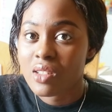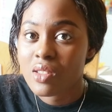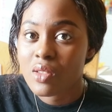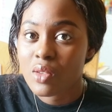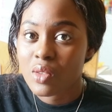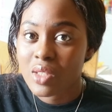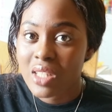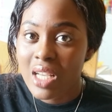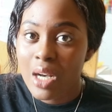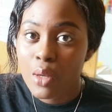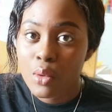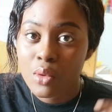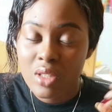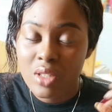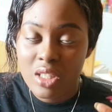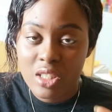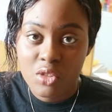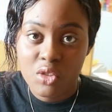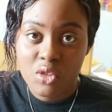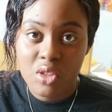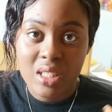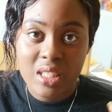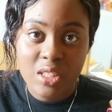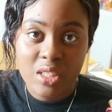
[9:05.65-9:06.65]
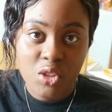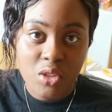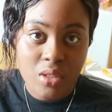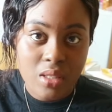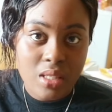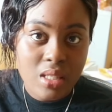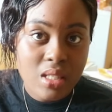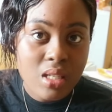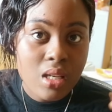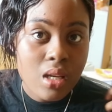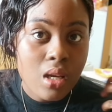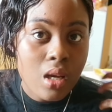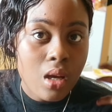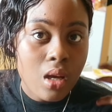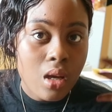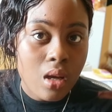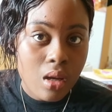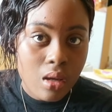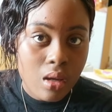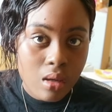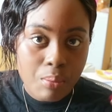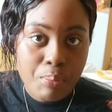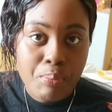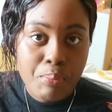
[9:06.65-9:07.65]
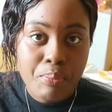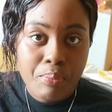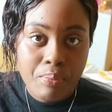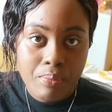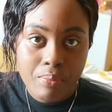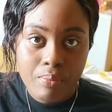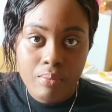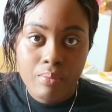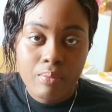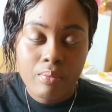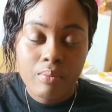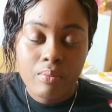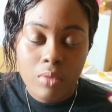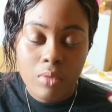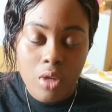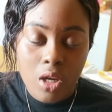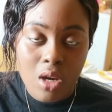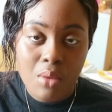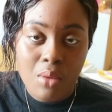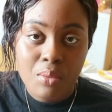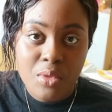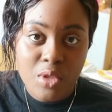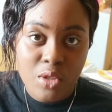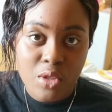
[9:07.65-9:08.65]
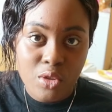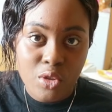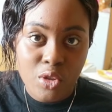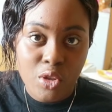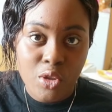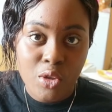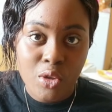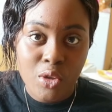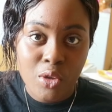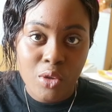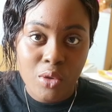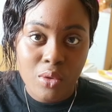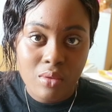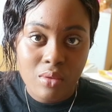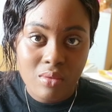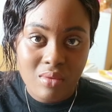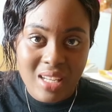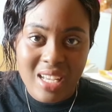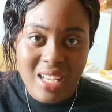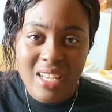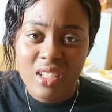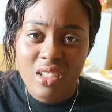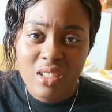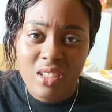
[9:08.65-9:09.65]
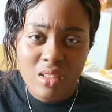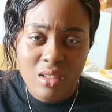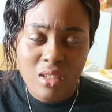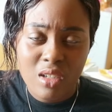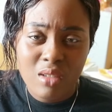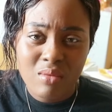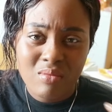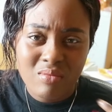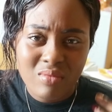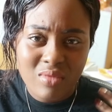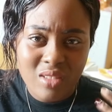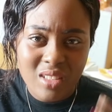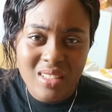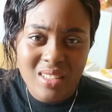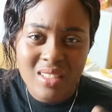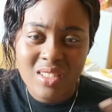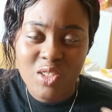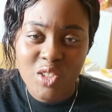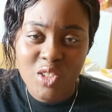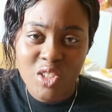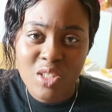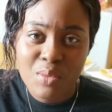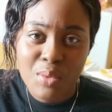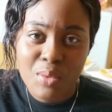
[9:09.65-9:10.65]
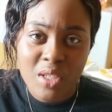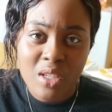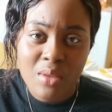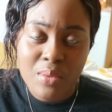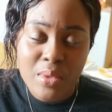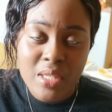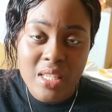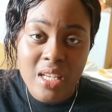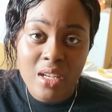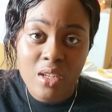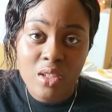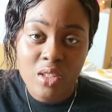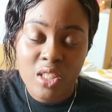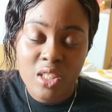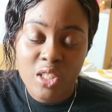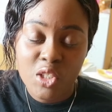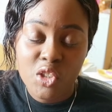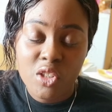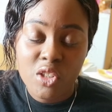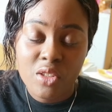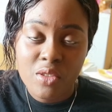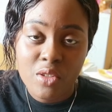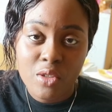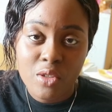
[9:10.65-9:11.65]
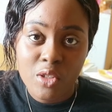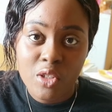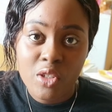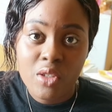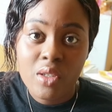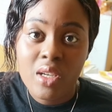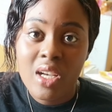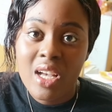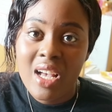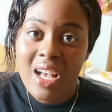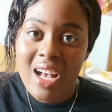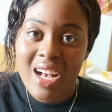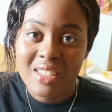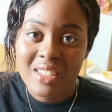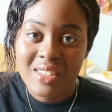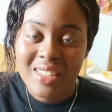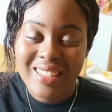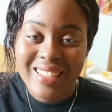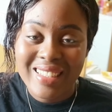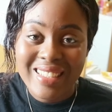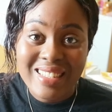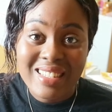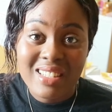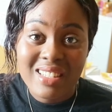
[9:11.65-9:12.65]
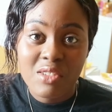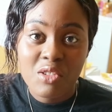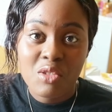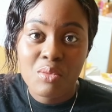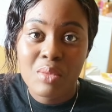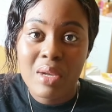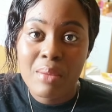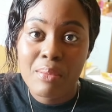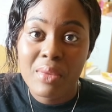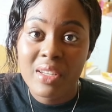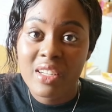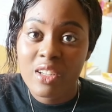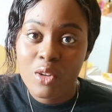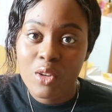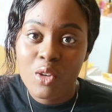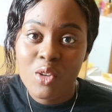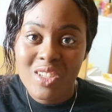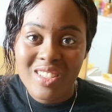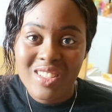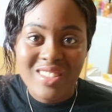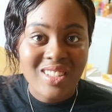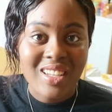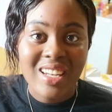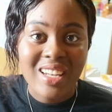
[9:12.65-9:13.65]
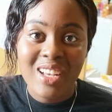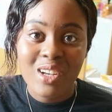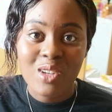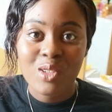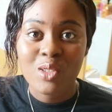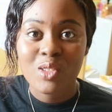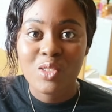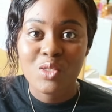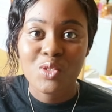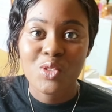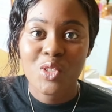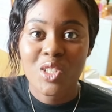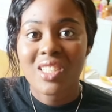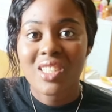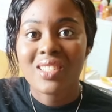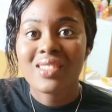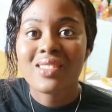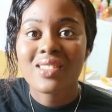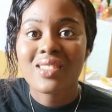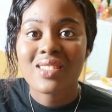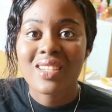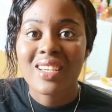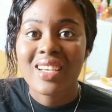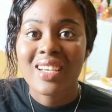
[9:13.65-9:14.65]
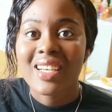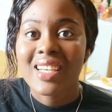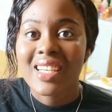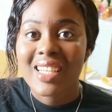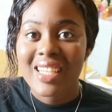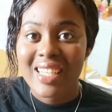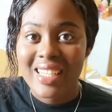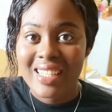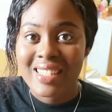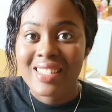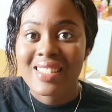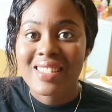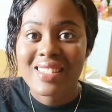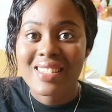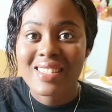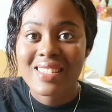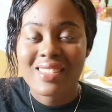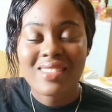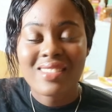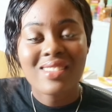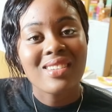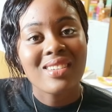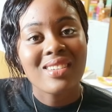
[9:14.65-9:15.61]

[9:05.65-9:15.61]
So that would literally just come to your, it's just become second nature to you, and you can easily remember that, oh, it's not like other drugs, it's